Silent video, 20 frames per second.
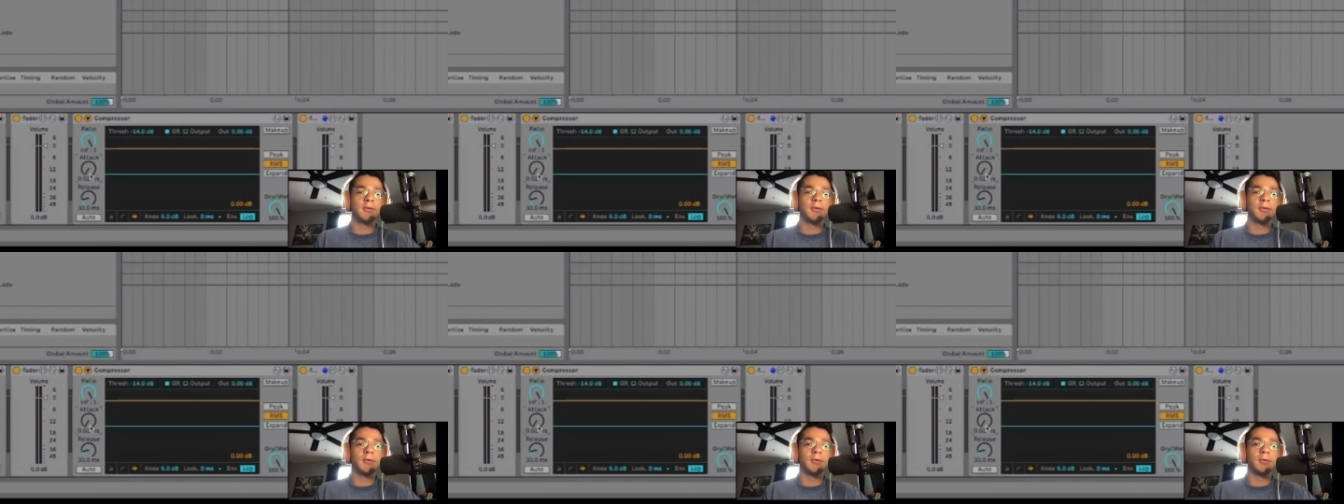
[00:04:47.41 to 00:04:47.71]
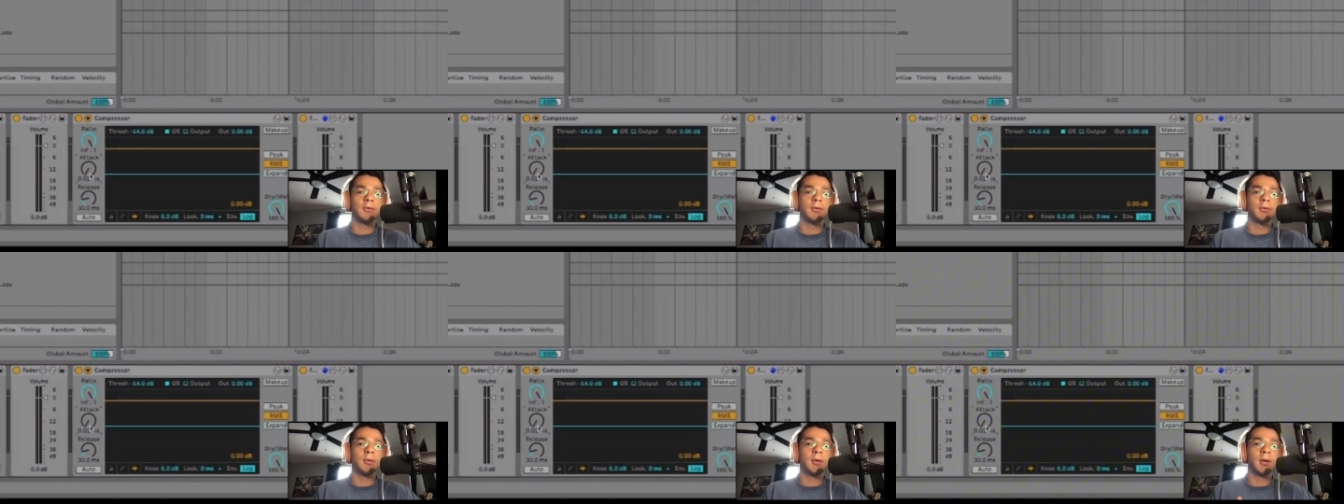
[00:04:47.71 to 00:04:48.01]

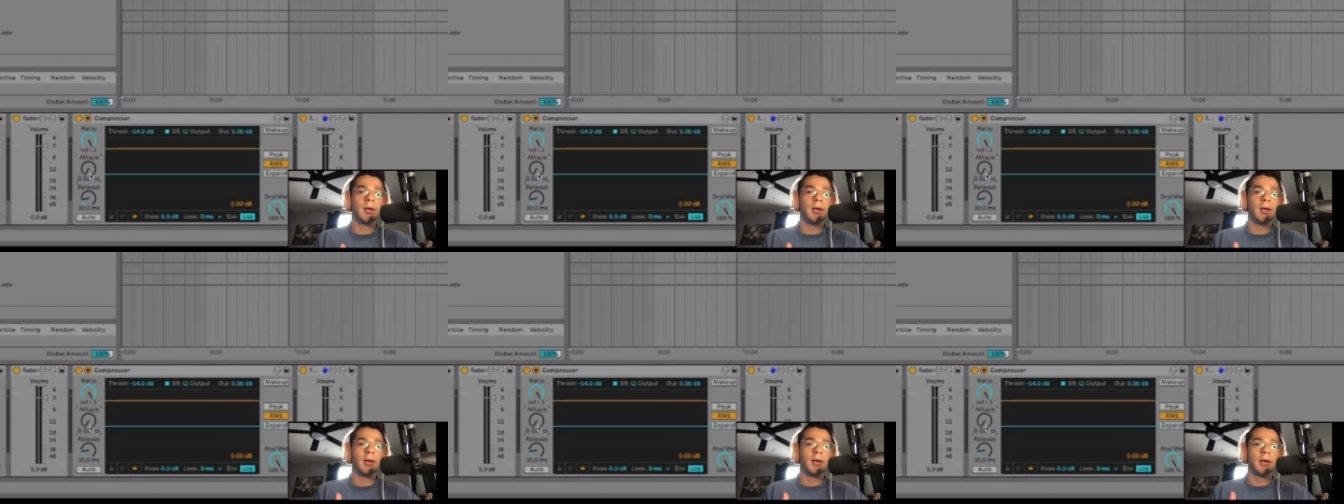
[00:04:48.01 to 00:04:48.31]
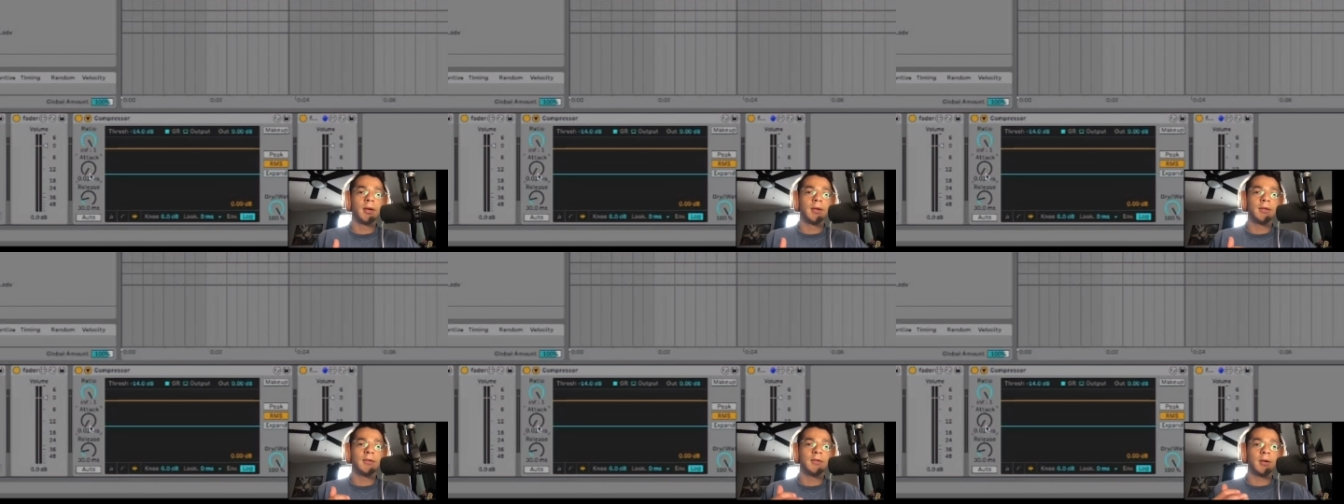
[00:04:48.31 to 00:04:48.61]
to
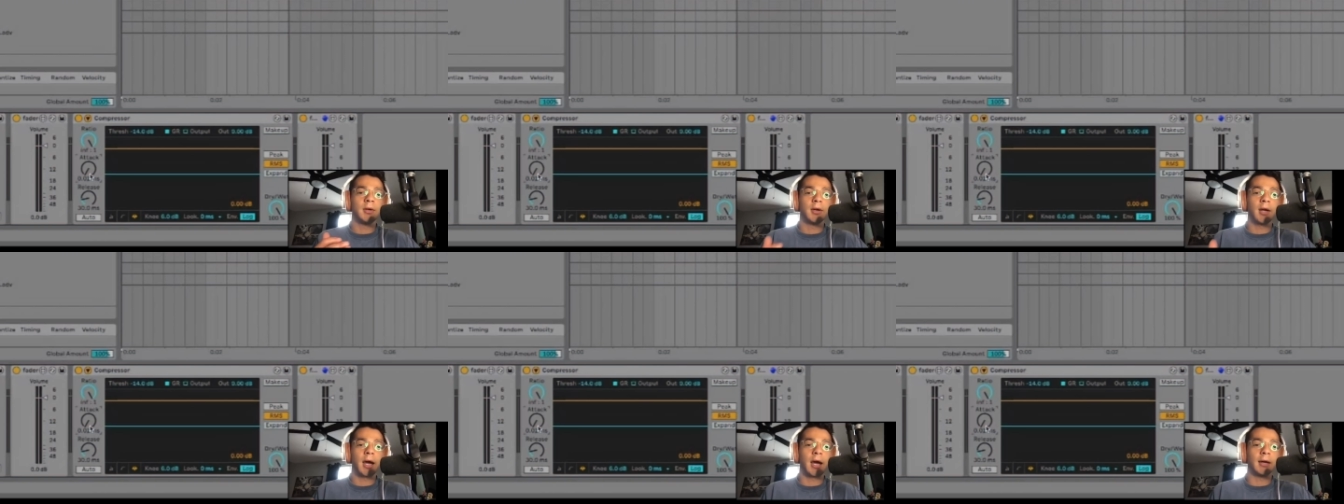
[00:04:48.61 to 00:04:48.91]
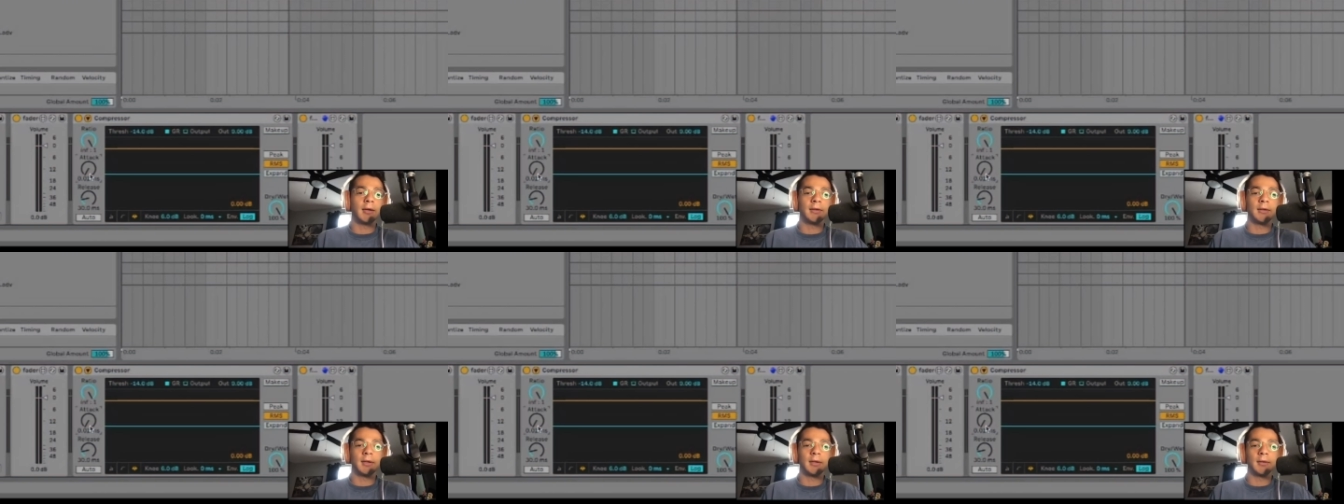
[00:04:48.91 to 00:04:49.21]
start
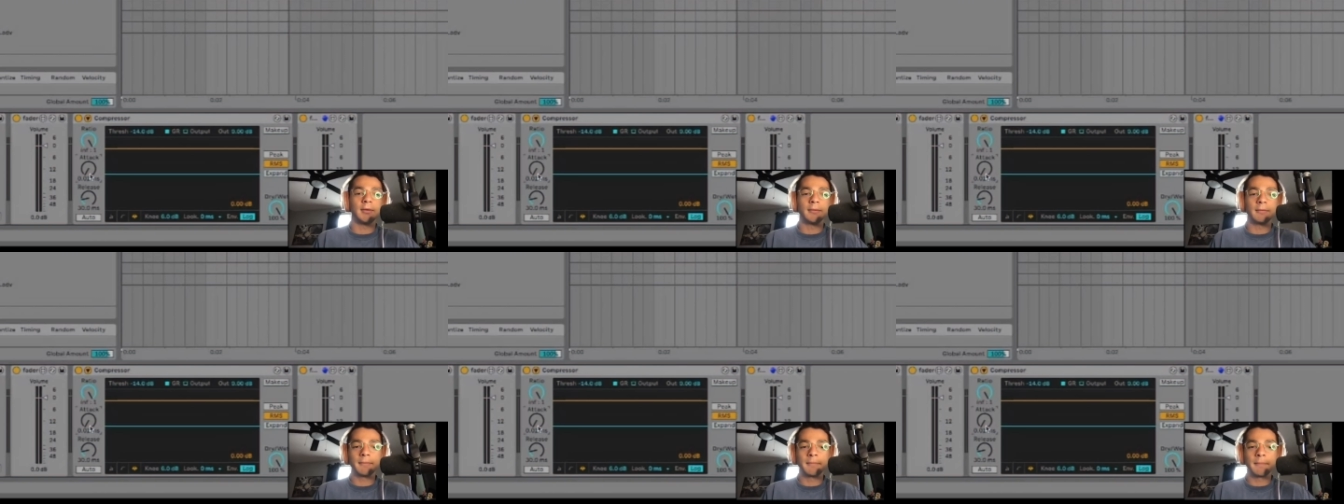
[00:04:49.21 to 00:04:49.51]
acting.